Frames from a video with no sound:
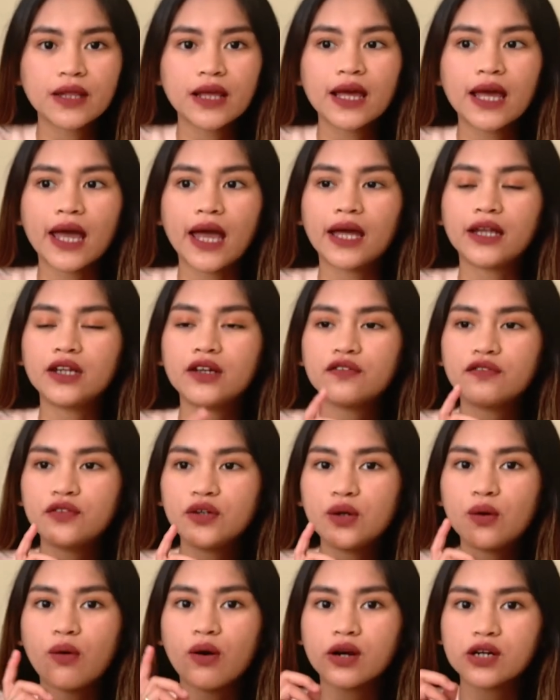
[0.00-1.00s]
And if
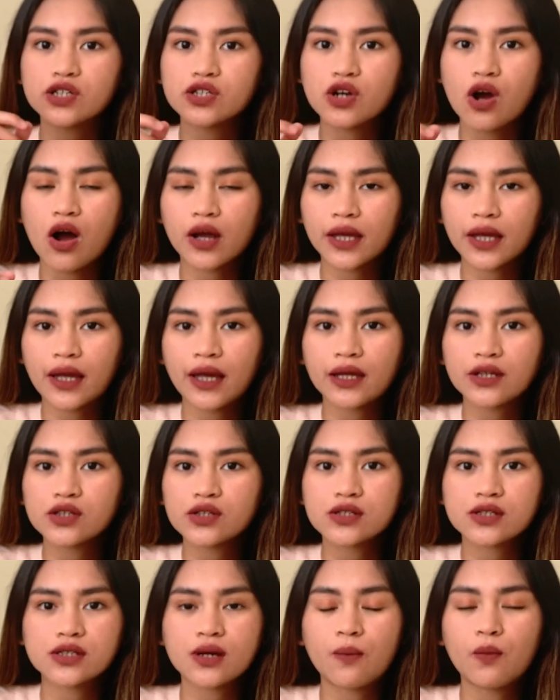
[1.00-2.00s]
you are talking
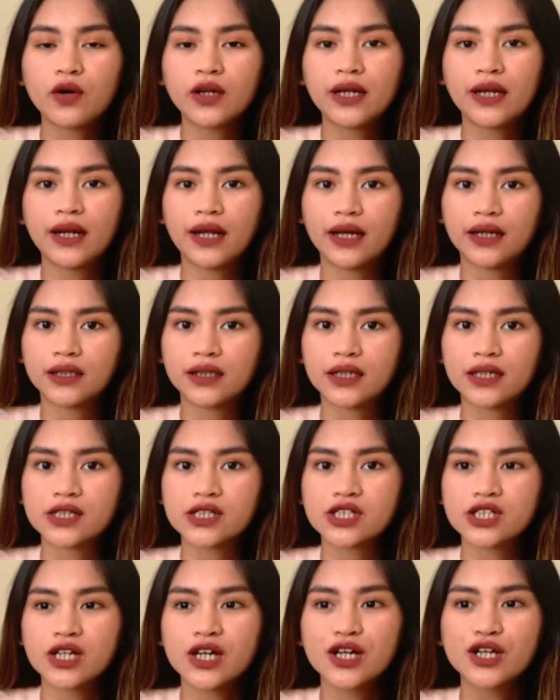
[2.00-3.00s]
to someone in
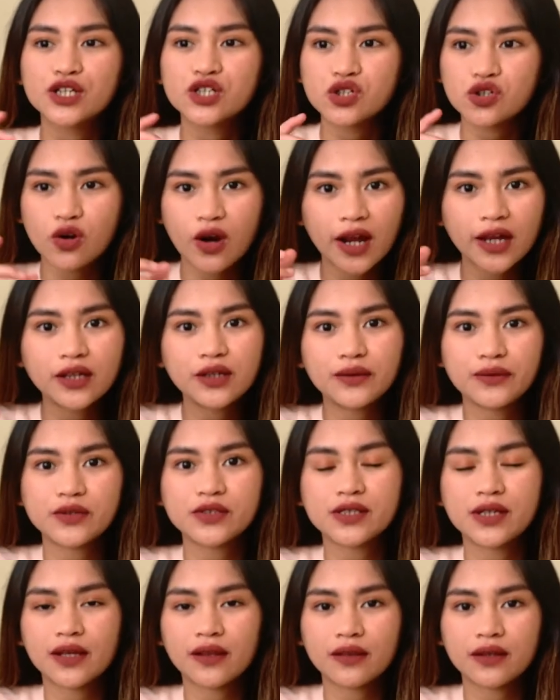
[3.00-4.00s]
English, try
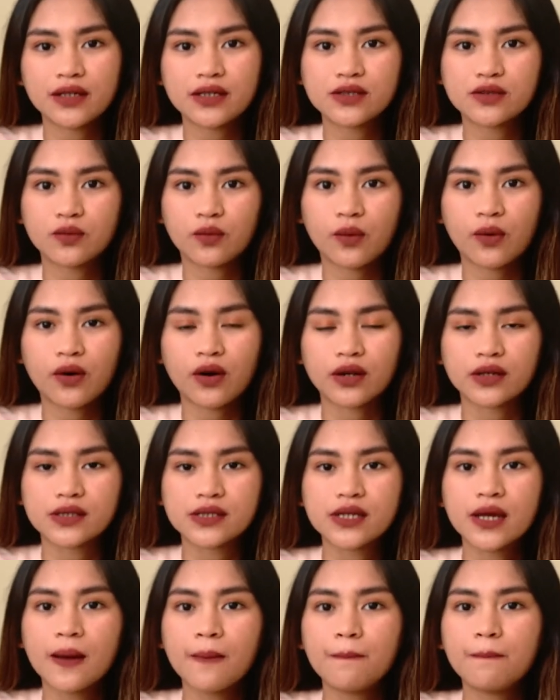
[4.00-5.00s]
using these words.